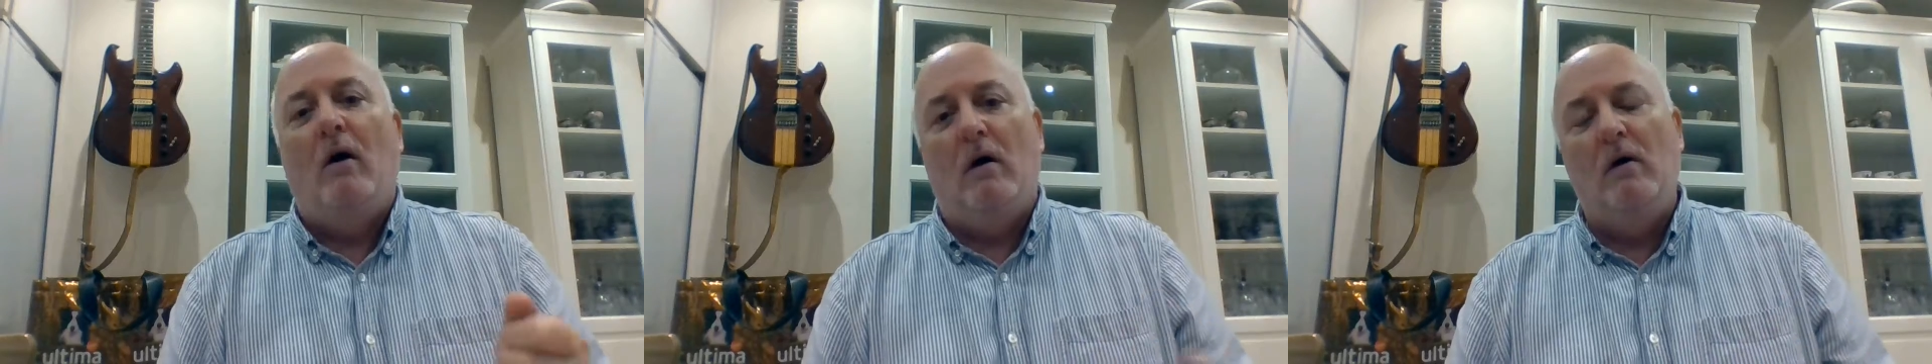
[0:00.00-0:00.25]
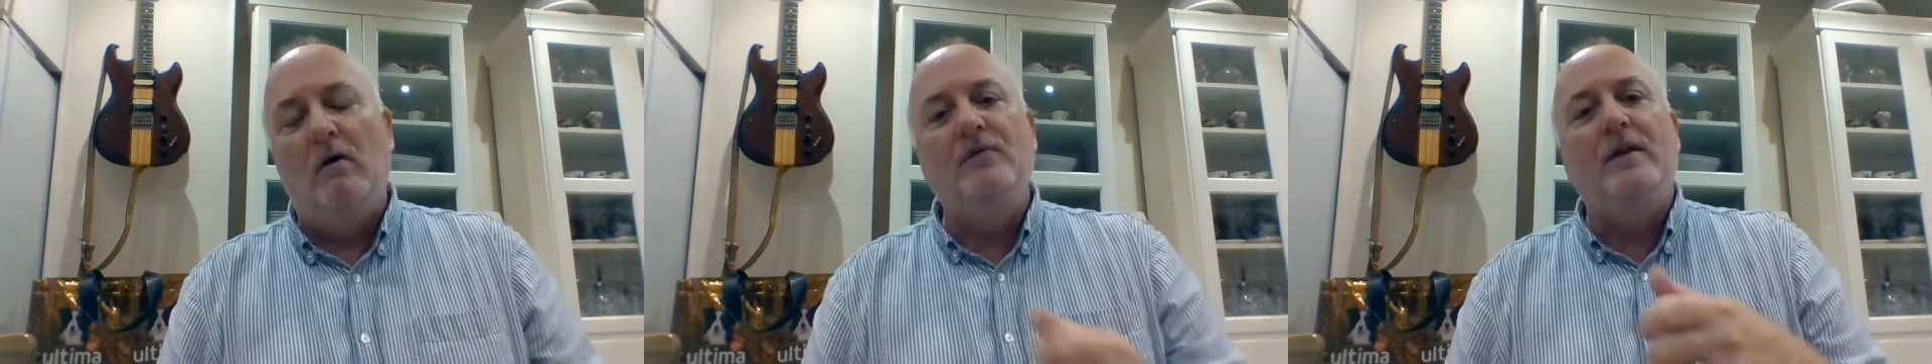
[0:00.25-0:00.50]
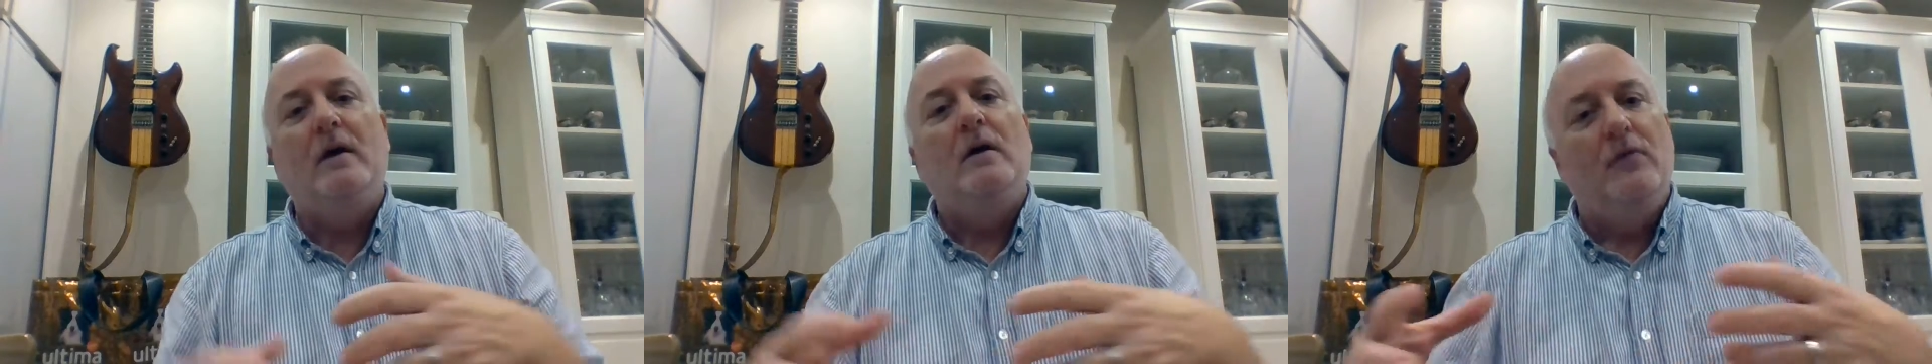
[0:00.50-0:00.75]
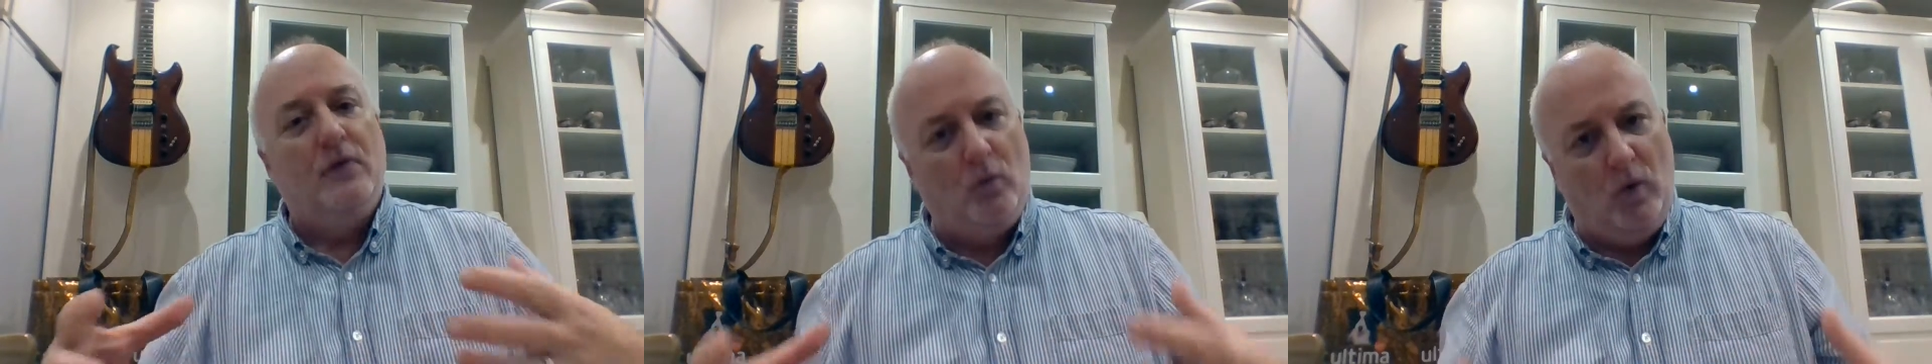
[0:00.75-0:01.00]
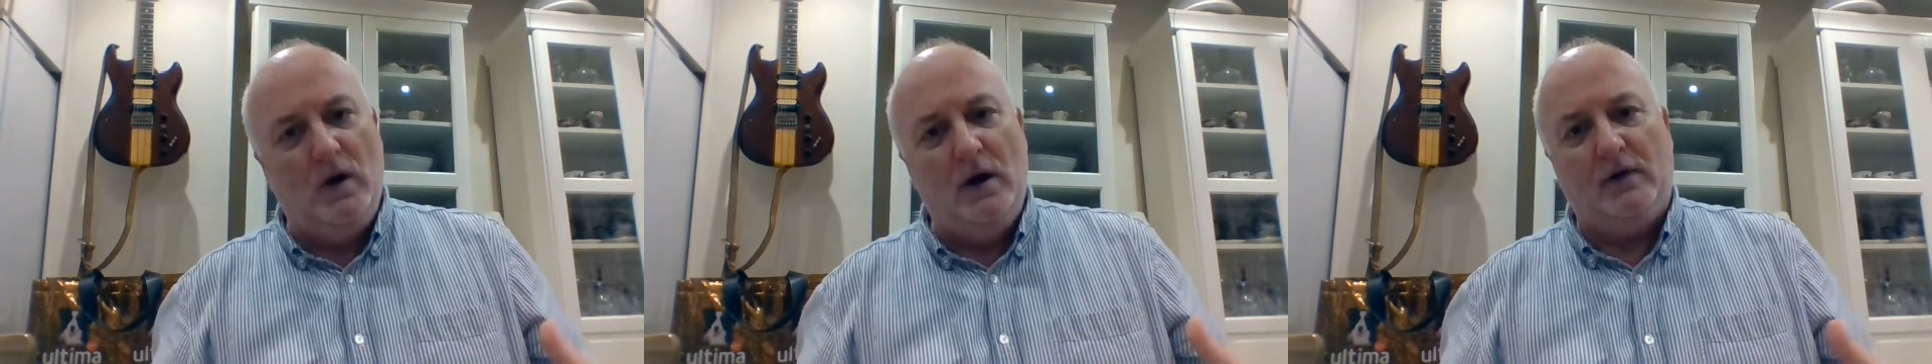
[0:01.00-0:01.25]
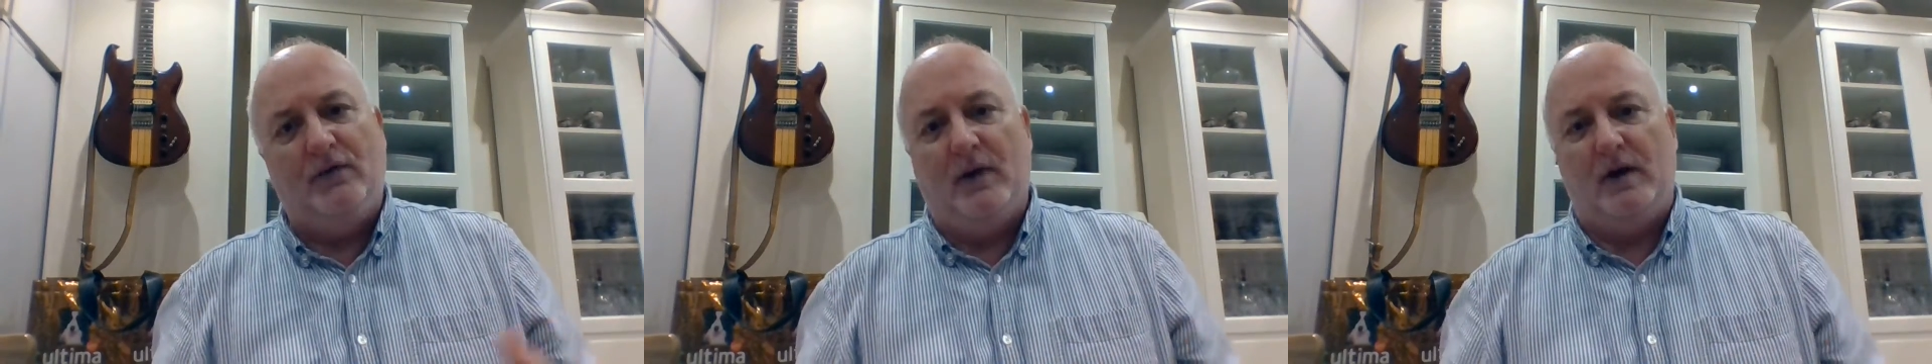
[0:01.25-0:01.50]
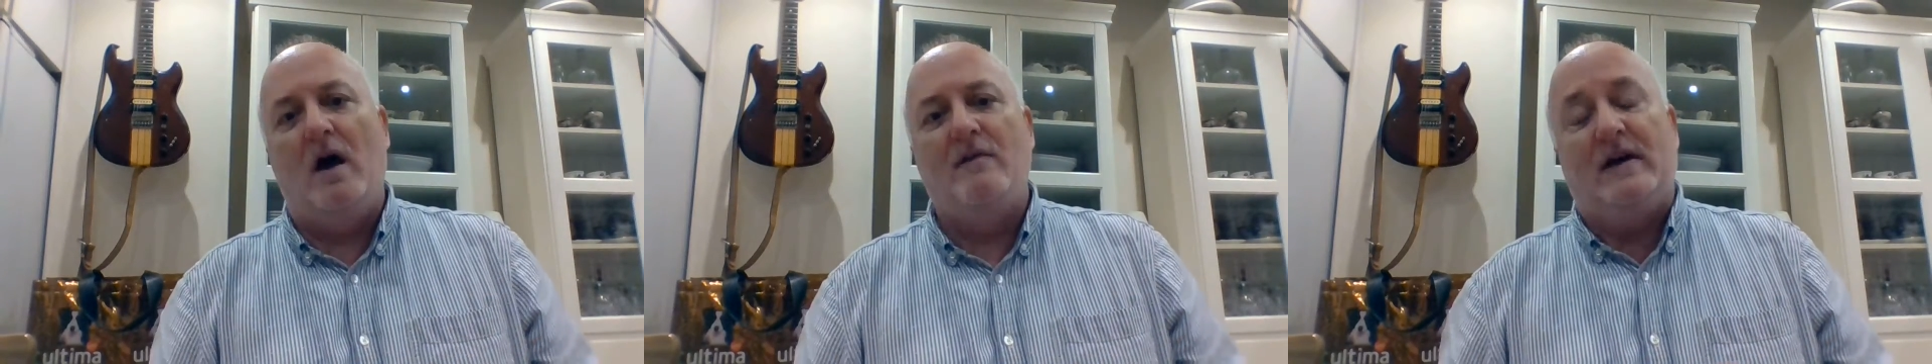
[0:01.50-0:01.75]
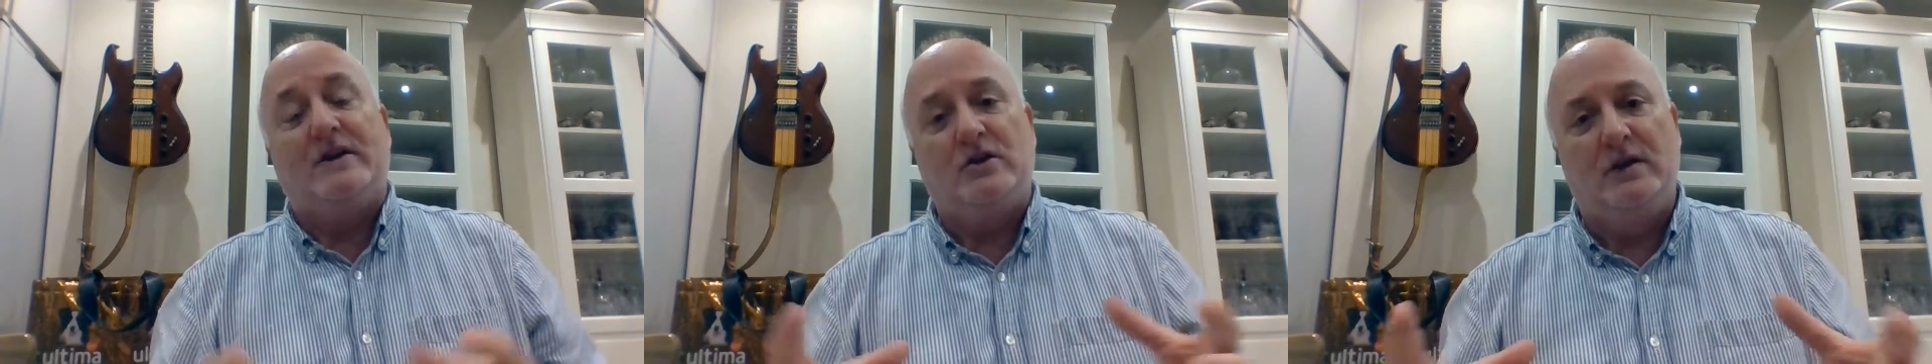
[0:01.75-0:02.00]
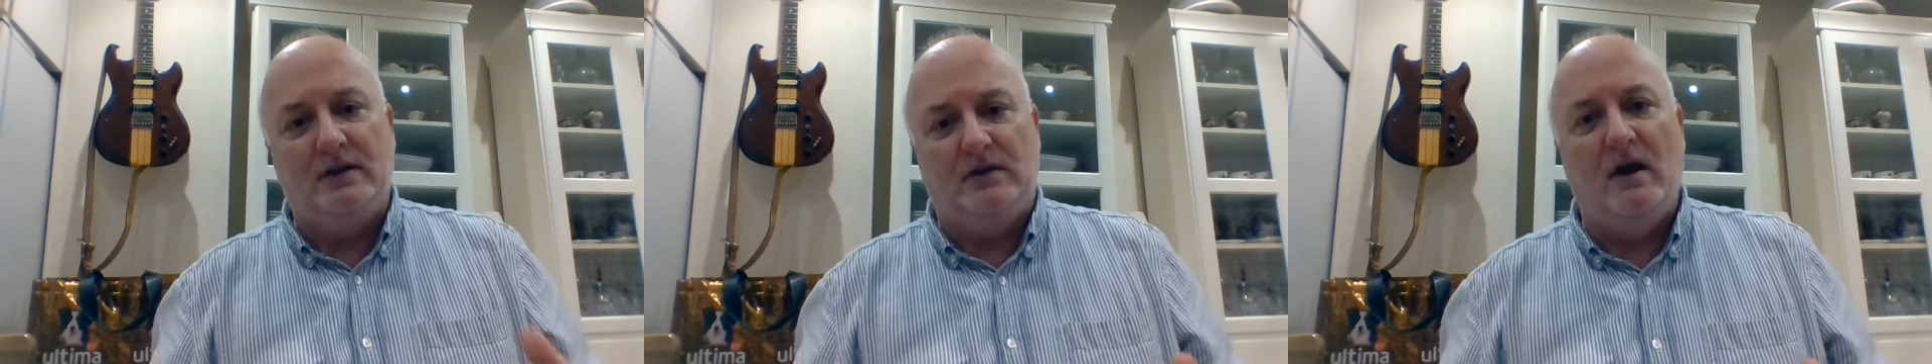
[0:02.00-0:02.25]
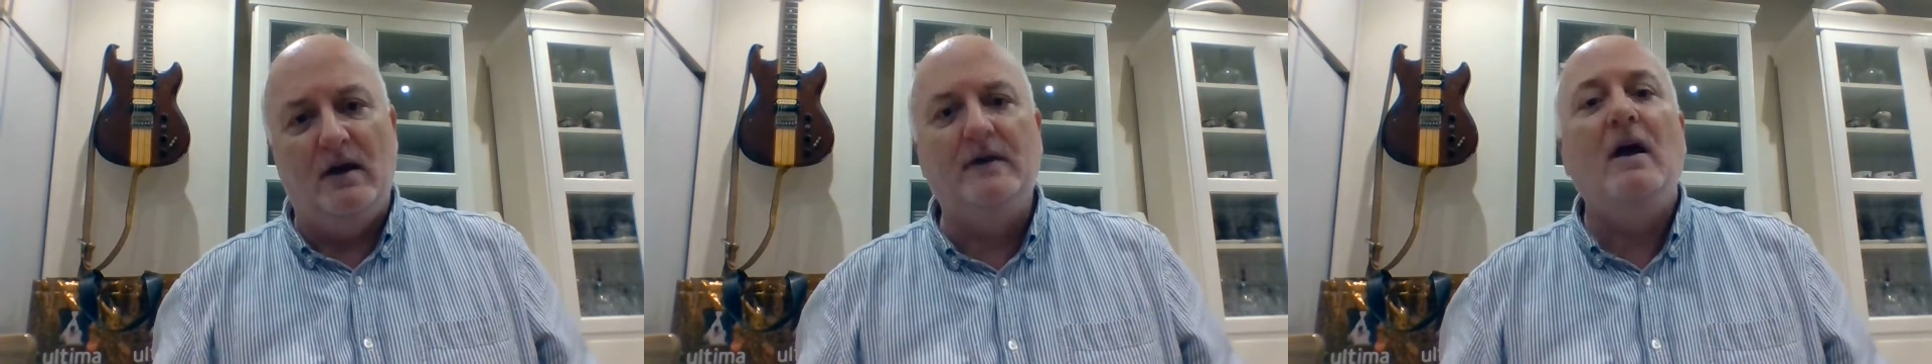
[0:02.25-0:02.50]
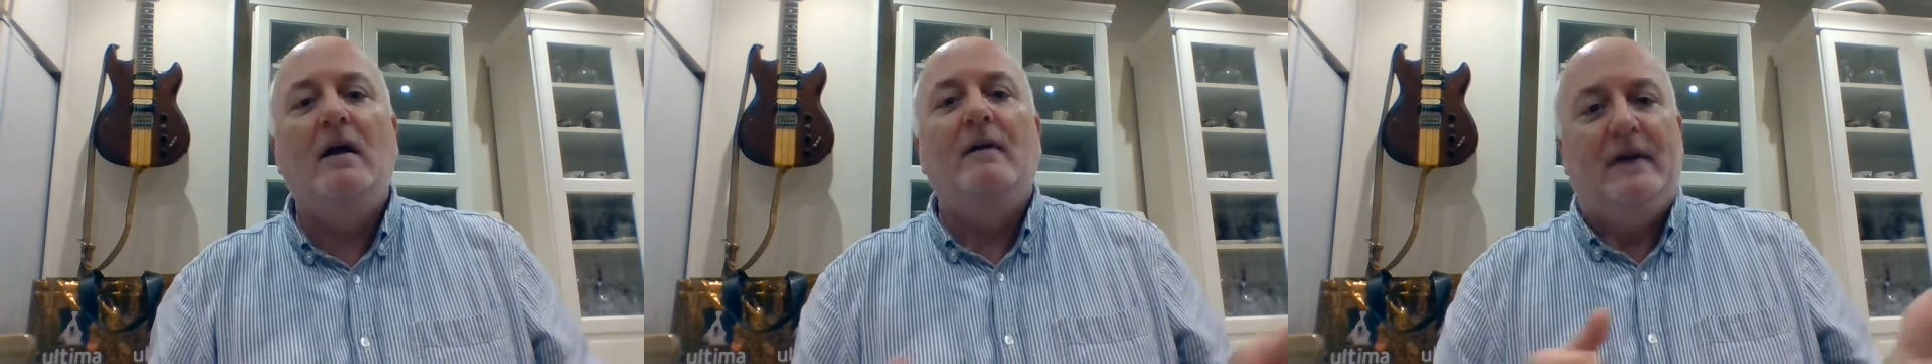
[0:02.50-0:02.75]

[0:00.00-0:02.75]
on the work that I've actually done